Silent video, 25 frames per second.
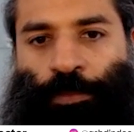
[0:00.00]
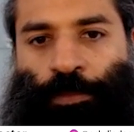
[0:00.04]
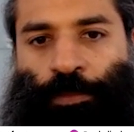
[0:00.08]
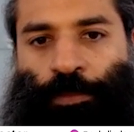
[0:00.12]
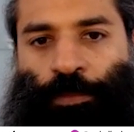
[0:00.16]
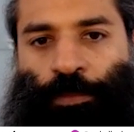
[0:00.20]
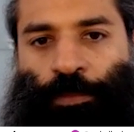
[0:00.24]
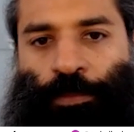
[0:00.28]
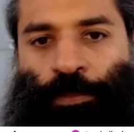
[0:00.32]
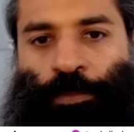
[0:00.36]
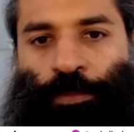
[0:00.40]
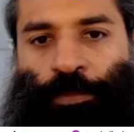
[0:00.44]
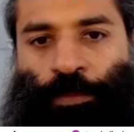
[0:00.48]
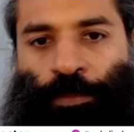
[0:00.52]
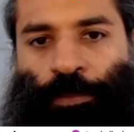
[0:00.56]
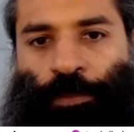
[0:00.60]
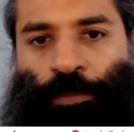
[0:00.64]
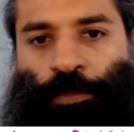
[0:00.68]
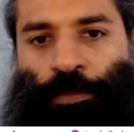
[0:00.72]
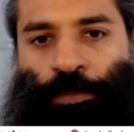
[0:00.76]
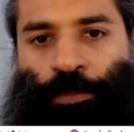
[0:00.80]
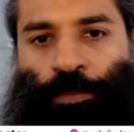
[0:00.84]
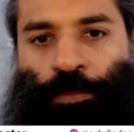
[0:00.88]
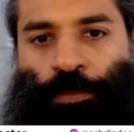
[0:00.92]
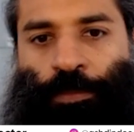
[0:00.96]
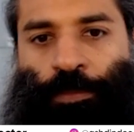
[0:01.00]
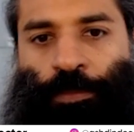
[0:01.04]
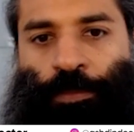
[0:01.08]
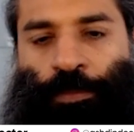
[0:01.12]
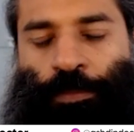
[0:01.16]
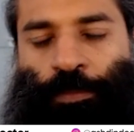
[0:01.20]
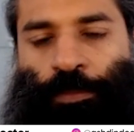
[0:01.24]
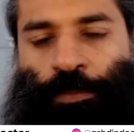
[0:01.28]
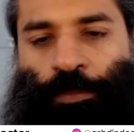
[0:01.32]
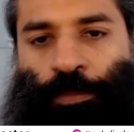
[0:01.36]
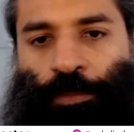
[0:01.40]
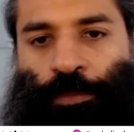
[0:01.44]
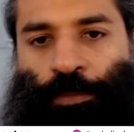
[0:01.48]

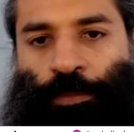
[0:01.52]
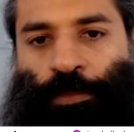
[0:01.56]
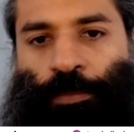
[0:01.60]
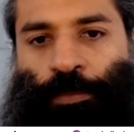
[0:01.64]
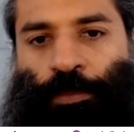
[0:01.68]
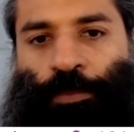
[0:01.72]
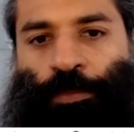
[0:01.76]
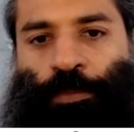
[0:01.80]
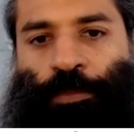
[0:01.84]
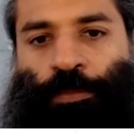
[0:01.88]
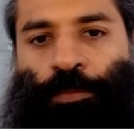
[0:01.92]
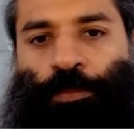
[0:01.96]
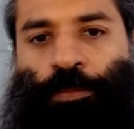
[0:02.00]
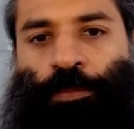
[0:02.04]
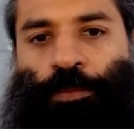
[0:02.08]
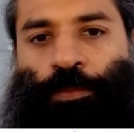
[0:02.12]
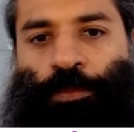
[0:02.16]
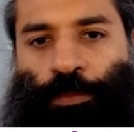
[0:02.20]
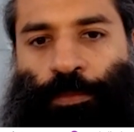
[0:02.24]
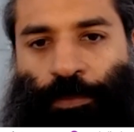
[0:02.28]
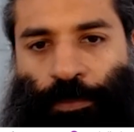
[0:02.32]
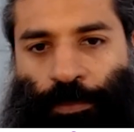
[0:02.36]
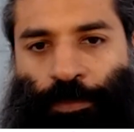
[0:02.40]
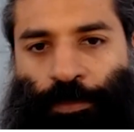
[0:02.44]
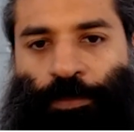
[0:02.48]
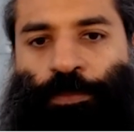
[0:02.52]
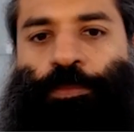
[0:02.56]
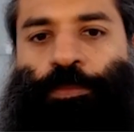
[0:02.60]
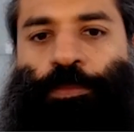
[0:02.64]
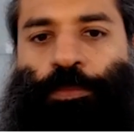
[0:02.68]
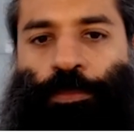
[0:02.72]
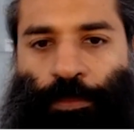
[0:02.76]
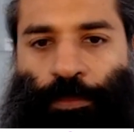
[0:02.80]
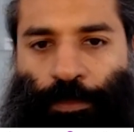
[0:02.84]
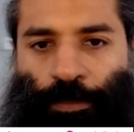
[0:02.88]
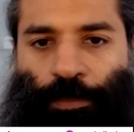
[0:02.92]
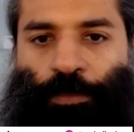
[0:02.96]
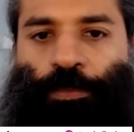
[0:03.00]

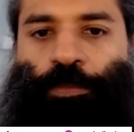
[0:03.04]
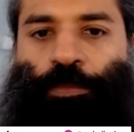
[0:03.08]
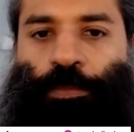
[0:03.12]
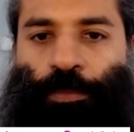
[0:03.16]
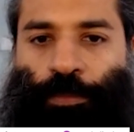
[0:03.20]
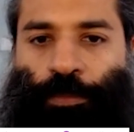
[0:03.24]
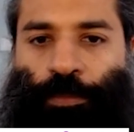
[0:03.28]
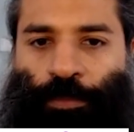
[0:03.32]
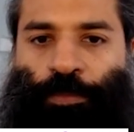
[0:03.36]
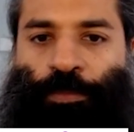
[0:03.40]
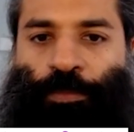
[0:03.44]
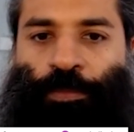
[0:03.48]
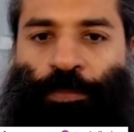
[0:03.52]
(not speaking)